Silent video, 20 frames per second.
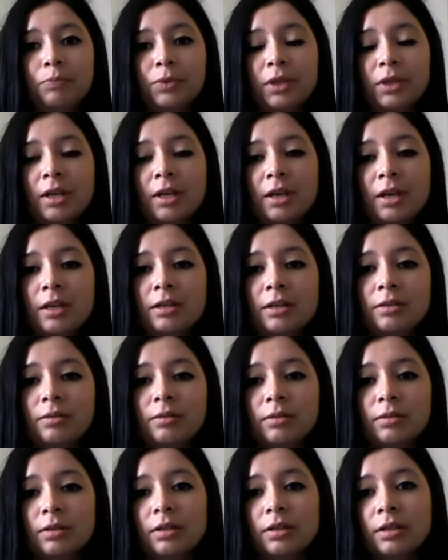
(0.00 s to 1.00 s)
Can
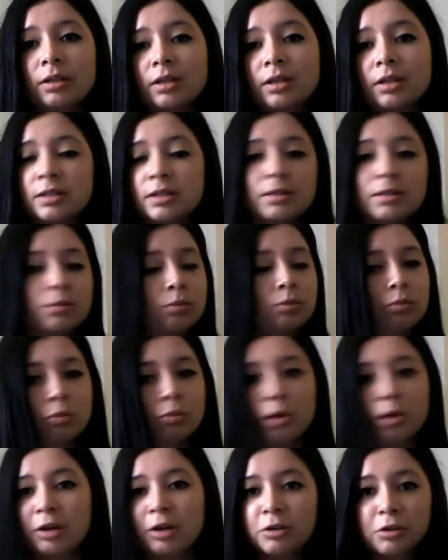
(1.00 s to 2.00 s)

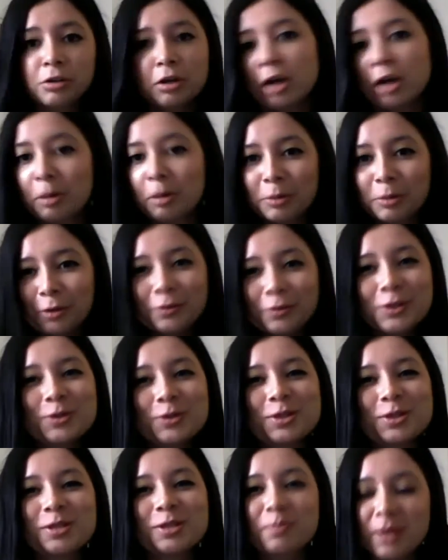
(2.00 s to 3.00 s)
one or a couple of you
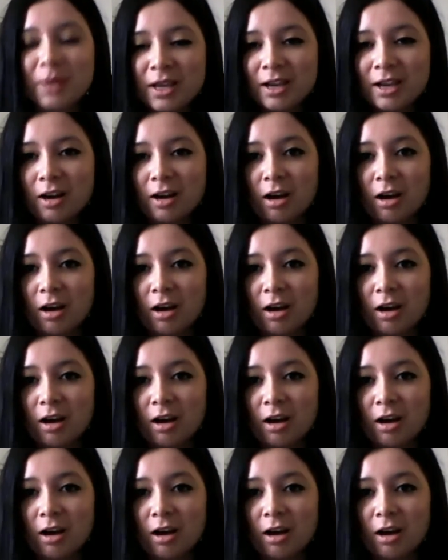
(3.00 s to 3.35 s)
speak